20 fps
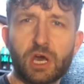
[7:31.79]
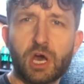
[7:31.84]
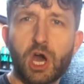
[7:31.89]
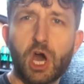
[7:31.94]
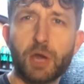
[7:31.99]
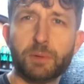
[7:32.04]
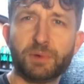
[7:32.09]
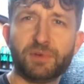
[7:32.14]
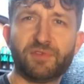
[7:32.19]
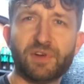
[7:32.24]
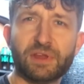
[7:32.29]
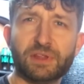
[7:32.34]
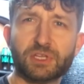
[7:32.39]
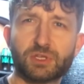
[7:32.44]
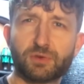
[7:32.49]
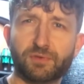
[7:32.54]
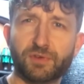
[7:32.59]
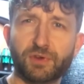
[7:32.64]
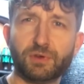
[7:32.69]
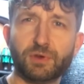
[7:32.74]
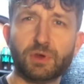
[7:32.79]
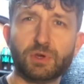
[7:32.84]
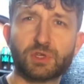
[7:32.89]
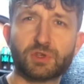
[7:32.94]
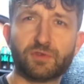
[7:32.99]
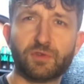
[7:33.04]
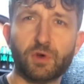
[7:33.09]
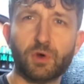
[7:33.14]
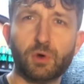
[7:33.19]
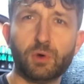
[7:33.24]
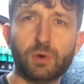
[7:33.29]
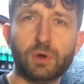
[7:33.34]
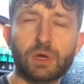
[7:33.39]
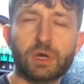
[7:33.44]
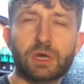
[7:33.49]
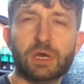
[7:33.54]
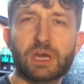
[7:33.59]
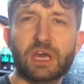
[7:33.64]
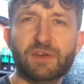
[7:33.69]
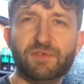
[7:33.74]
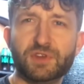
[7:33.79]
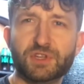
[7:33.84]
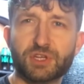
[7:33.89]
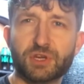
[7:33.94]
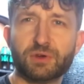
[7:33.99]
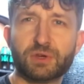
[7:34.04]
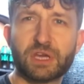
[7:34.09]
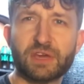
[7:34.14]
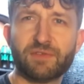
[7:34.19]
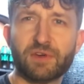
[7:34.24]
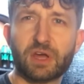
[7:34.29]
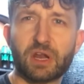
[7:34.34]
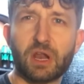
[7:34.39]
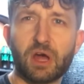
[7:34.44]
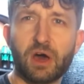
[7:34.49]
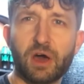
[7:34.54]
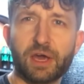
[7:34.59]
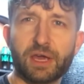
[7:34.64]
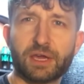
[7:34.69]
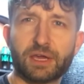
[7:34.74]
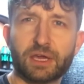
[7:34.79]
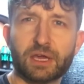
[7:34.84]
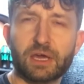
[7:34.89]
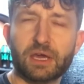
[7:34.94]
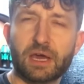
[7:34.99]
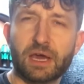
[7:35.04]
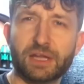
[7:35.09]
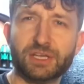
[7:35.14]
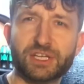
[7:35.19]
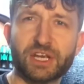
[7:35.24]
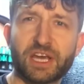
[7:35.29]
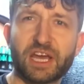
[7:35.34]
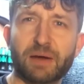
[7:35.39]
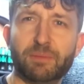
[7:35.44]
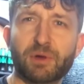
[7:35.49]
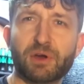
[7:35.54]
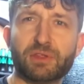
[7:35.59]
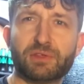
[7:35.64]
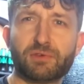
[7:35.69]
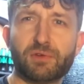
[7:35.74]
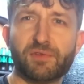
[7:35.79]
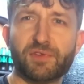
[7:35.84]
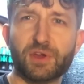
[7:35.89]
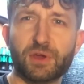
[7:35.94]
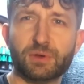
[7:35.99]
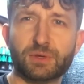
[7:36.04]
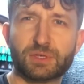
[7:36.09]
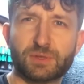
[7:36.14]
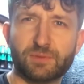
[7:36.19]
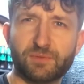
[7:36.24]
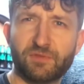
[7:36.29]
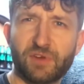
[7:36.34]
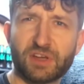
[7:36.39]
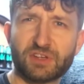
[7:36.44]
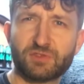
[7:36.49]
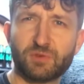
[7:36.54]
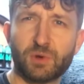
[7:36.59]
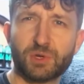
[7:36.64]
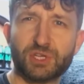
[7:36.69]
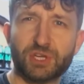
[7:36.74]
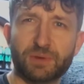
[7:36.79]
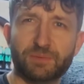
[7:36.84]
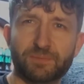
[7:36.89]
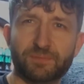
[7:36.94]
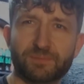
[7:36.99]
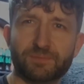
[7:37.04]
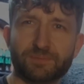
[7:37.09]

Hope you found this review useful. If you do, give it a like and check out my other reviews. Thanks for watching.